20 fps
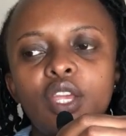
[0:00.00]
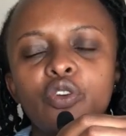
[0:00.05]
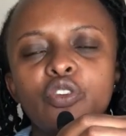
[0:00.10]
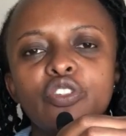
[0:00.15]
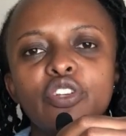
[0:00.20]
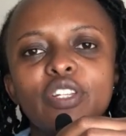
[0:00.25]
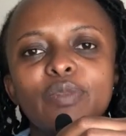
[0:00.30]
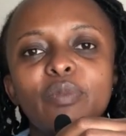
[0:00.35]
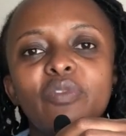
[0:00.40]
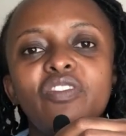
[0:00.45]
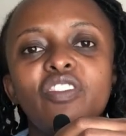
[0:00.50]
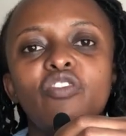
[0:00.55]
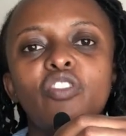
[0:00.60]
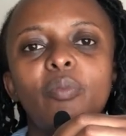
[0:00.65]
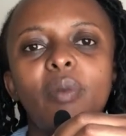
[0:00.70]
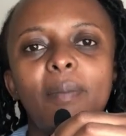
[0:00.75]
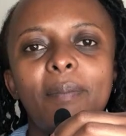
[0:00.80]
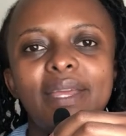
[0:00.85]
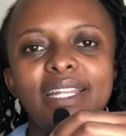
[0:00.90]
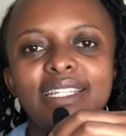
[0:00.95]
because I was moving
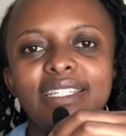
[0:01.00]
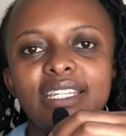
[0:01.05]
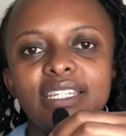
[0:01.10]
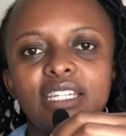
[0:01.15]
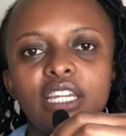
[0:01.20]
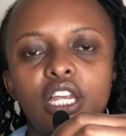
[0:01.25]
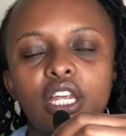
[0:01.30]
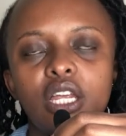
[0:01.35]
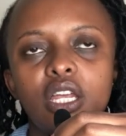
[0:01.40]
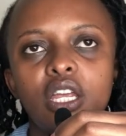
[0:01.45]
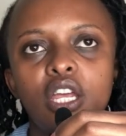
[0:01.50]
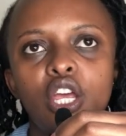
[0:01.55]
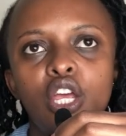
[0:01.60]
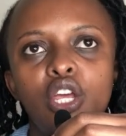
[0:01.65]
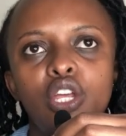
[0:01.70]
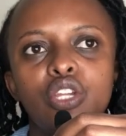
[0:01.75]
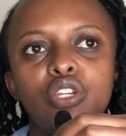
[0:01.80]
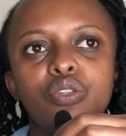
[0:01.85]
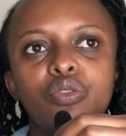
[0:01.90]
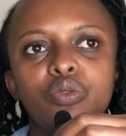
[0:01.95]
from a bedsitter
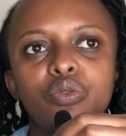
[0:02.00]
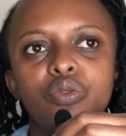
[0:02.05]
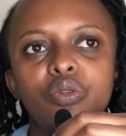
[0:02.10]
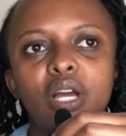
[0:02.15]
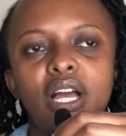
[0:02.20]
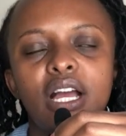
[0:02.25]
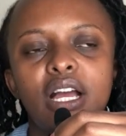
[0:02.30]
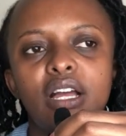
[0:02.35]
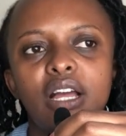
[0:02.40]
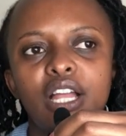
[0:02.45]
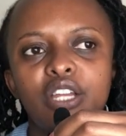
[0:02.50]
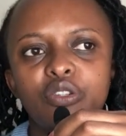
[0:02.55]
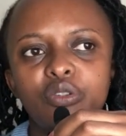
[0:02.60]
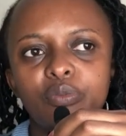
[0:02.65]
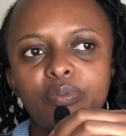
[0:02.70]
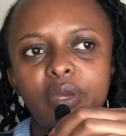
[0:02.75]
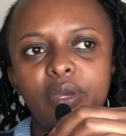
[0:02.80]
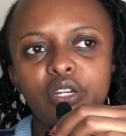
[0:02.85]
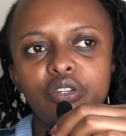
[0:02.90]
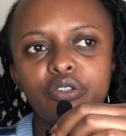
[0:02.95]
to a
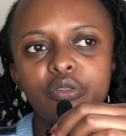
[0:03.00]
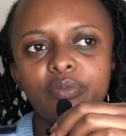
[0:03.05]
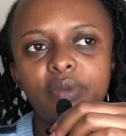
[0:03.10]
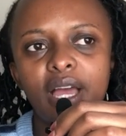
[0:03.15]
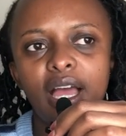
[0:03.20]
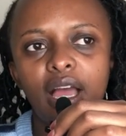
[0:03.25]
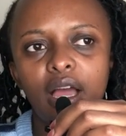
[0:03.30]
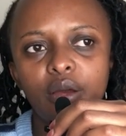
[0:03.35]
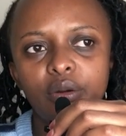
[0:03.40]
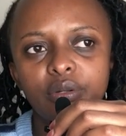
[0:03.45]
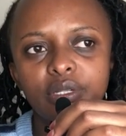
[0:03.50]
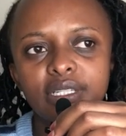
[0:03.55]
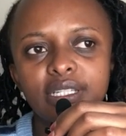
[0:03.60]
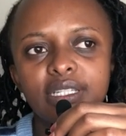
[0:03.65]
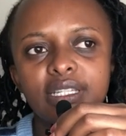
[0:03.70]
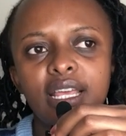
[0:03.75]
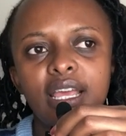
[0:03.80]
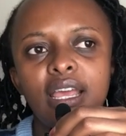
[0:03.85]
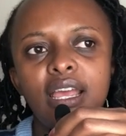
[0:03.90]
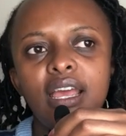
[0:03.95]
two-bedroom
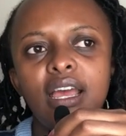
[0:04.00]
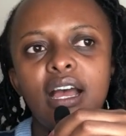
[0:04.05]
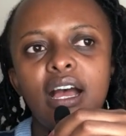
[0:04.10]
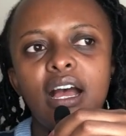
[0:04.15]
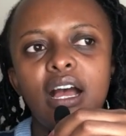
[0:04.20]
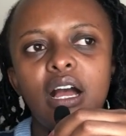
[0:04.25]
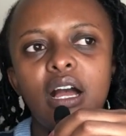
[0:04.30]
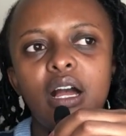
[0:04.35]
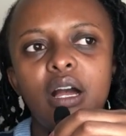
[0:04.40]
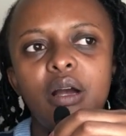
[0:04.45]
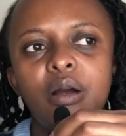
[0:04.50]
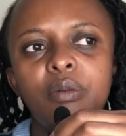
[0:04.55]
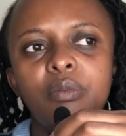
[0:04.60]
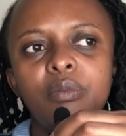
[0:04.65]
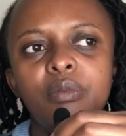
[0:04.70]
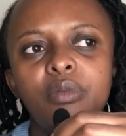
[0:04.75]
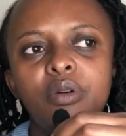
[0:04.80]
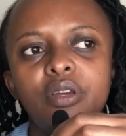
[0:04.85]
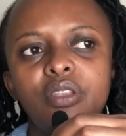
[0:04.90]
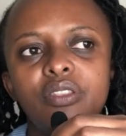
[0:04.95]
house,
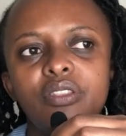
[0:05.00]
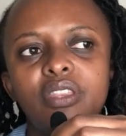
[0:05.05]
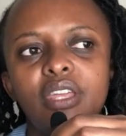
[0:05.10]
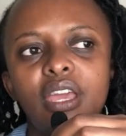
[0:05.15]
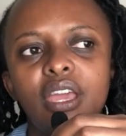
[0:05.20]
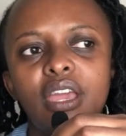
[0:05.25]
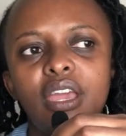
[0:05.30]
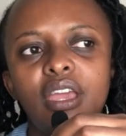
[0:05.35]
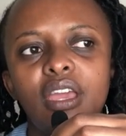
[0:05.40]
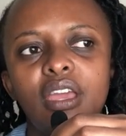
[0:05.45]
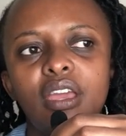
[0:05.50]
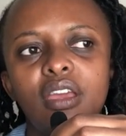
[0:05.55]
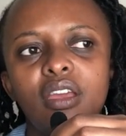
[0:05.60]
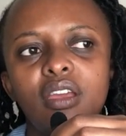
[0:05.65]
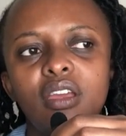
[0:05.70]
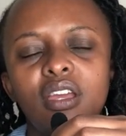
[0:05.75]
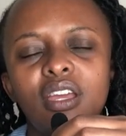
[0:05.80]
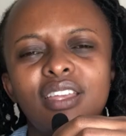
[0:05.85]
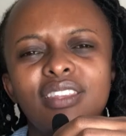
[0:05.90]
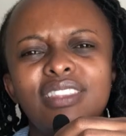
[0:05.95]

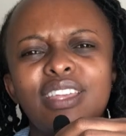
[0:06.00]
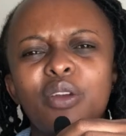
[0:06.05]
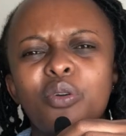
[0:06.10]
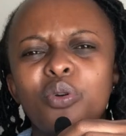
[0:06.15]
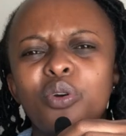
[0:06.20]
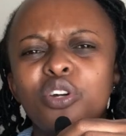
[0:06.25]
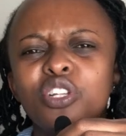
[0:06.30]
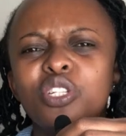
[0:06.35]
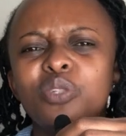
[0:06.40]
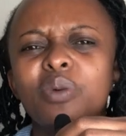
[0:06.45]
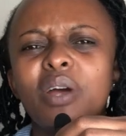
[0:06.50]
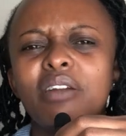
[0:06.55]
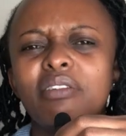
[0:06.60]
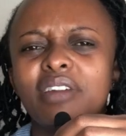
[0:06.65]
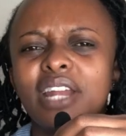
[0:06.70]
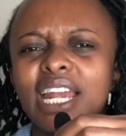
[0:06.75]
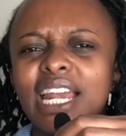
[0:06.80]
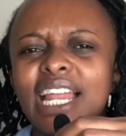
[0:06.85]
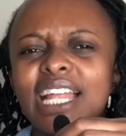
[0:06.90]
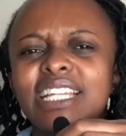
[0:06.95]
the quotes were
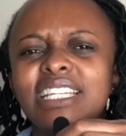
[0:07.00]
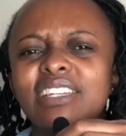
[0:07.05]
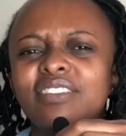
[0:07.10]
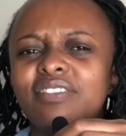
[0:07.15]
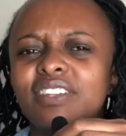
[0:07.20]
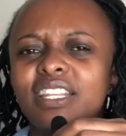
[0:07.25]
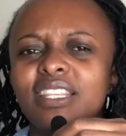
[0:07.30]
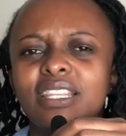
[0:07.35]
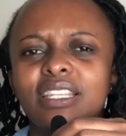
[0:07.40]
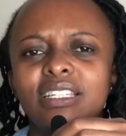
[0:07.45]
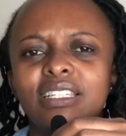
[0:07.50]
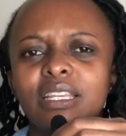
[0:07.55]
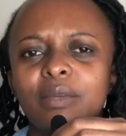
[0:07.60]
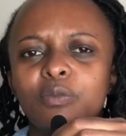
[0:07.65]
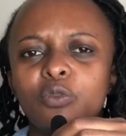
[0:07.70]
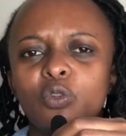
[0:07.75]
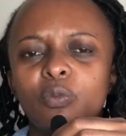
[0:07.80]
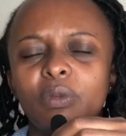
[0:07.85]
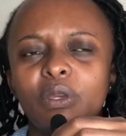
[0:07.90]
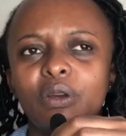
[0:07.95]
relatively the
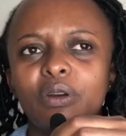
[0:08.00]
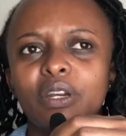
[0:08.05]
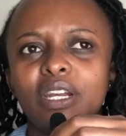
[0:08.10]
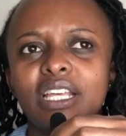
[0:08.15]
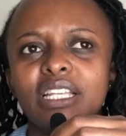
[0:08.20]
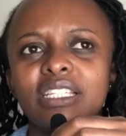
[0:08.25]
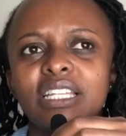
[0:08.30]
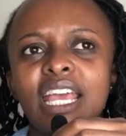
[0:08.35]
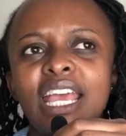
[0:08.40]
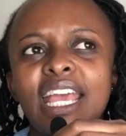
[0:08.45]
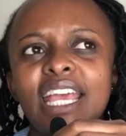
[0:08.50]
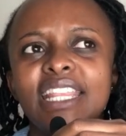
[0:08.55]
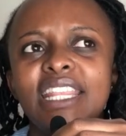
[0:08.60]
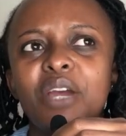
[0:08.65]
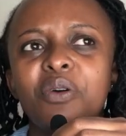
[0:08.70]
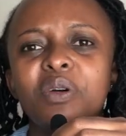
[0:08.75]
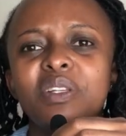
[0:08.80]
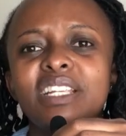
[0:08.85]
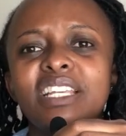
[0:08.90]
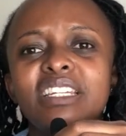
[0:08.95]
same, to be honest.
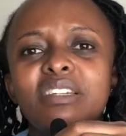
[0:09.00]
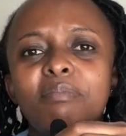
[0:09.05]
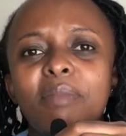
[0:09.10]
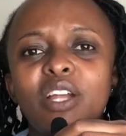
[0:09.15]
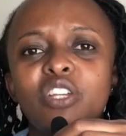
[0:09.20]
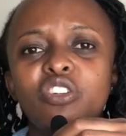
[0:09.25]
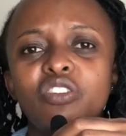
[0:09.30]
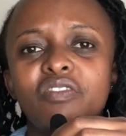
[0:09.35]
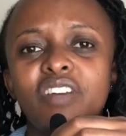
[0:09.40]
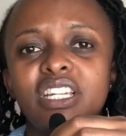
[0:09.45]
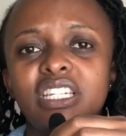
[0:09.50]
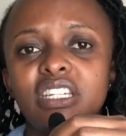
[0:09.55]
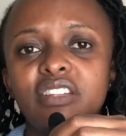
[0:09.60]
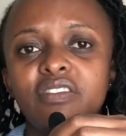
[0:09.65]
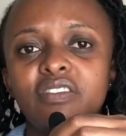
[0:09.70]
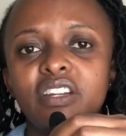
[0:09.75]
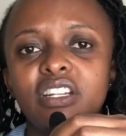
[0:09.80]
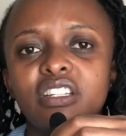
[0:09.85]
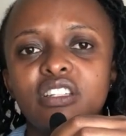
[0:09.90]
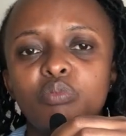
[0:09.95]
There wasn't much of a
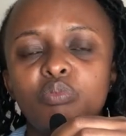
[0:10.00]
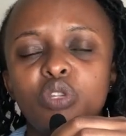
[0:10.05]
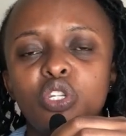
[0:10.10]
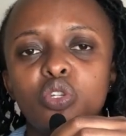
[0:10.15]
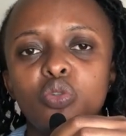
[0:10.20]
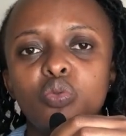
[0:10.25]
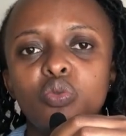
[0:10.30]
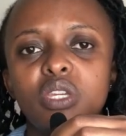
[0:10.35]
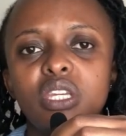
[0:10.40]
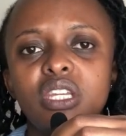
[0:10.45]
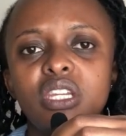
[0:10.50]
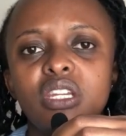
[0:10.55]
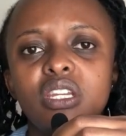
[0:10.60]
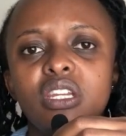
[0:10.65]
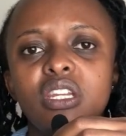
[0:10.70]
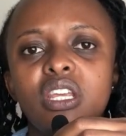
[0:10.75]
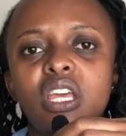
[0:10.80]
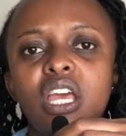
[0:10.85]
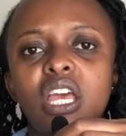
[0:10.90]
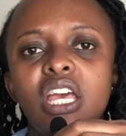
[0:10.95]
difference
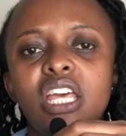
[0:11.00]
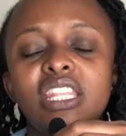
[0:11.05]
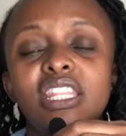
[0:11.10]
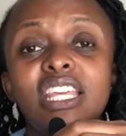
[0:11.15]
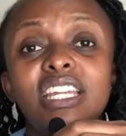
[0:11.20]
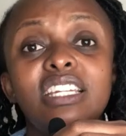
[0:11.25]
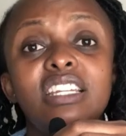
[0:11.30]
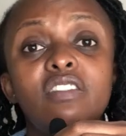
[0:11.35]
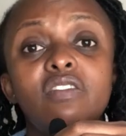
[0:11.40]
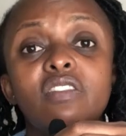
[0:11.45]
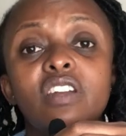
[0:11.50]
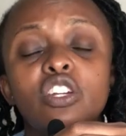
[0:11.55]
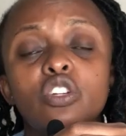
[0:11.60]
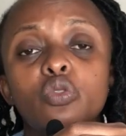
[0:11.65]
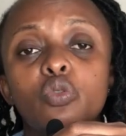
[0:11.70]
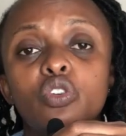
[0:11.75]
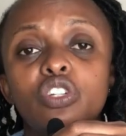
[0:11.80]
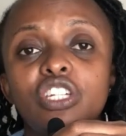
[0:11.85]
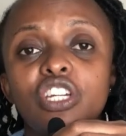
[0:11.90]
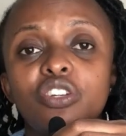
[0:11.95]
between the
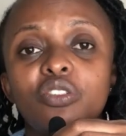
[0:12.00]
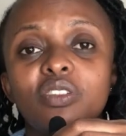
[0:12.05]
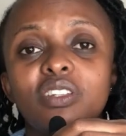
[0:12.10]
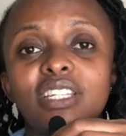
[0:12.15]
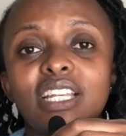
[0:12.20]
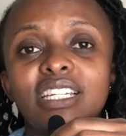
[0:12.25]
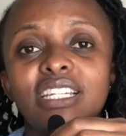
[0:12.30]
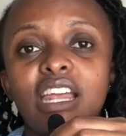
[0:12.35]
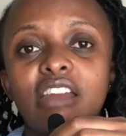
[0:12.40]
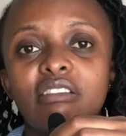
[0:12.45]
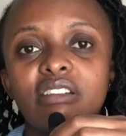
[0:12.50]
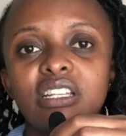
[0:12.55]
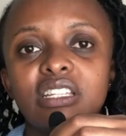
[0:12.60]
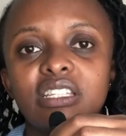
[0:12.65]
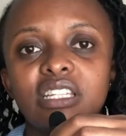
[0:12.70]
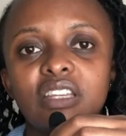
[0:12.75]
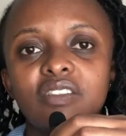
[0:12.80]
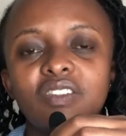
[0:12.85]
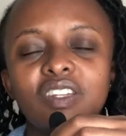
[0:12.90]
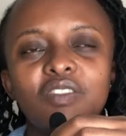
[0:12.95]
different quotations that I
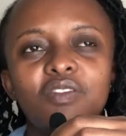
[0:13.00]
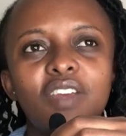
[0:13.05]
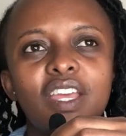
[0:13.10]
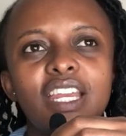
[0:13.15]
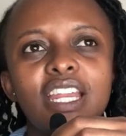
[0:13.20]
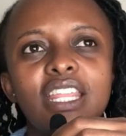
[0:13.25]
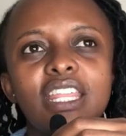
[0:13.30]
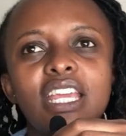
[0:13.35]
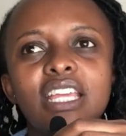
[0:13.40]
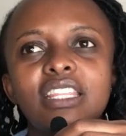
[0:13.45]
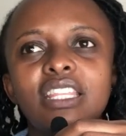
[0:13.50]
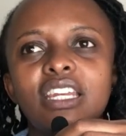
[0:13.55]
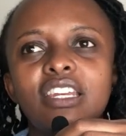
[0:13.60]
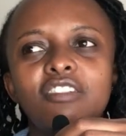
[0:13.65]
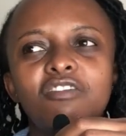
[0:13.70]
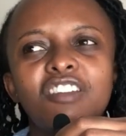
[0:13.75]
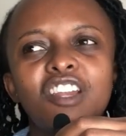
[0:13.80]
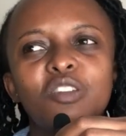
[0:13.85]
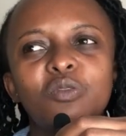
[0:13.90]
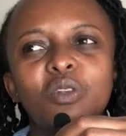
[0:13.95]
received. If anything, the
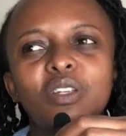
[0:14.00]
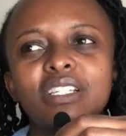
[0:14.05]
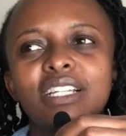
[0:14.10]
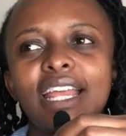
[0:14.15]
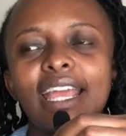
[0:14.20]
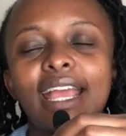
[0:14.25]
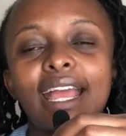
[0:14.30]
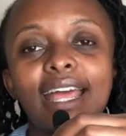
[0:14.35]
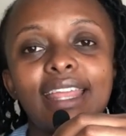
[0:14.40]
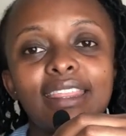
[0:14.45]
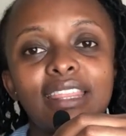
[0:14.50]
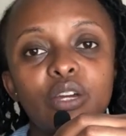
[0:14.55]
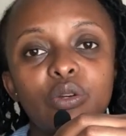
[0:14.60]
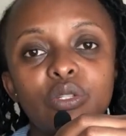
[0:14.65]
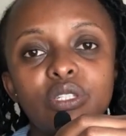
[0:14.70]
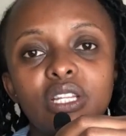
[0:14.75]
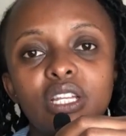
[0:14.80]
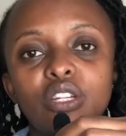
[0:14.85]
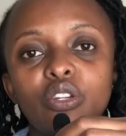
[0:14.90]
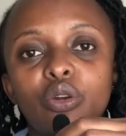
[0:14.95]
difference was like
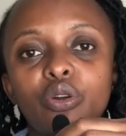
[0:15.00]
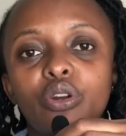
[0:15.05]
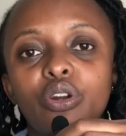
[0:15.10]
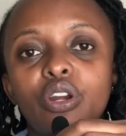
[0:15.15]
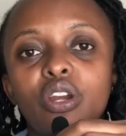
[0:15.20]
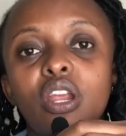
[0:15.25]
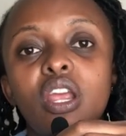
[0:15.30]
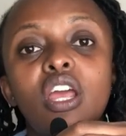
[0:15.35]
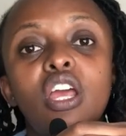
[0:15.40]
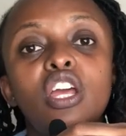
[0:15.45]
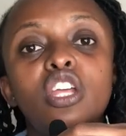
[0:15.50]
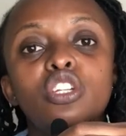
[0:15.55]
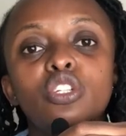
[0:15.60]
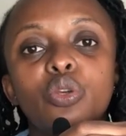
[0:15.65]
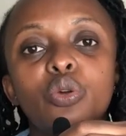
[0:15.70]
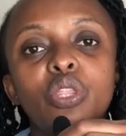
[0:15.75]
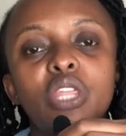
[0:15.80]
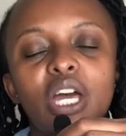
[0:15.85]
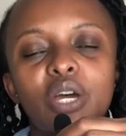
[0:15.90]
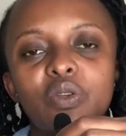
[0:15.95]
1,000 or
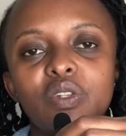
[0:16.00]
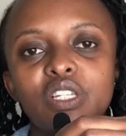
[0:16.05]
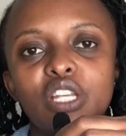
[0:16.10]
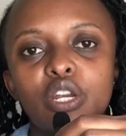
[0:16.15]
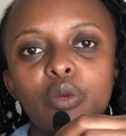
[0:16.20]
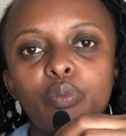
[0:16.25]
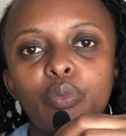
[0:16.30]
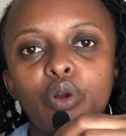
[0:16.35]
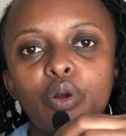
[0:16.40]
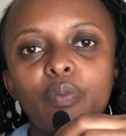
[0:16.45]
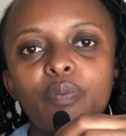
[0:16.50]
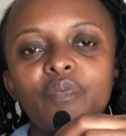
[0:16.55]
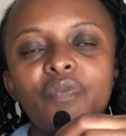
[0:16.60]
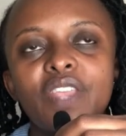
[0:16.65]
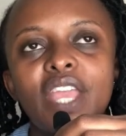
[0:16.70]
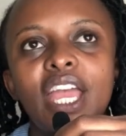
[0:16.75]
2,000 bob.